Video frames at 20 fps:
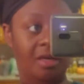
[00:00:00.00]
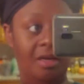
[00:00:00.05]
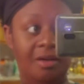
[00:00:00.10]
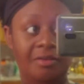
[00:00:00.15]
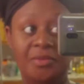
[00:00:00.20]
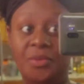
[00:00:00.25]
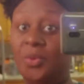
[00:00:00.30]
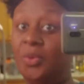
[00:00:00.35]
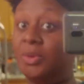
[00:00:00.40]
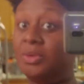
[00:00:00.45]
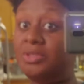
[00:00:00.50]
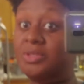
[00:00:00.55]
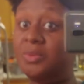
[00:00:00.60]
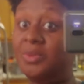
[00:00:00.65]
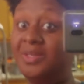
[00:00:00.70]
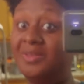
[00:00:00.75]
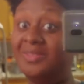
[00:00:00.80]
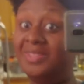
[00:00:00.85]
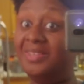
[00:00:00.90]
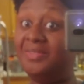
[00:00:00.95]
Of course, we
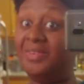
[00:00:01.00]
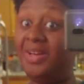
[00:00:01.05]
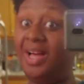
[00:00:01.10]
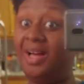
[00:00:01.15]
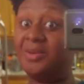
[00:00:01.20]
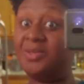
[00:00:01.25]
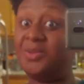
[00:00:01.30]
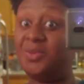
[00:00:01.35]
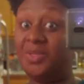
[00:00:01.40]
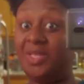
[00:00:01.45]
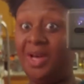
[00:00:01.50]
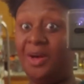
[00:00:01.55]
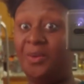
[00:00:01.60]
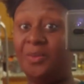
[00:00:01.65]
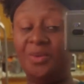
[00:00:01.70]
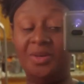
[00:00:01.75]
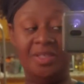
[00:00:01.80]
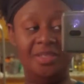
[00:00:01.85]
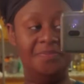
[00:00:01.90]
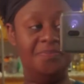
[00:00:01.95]
don't leave a house without
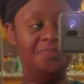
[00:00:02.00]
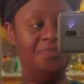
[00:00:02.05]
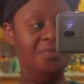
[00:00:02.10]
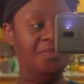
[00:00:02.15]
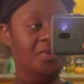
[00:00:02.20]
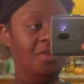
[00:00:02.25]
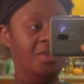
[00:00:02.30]
one.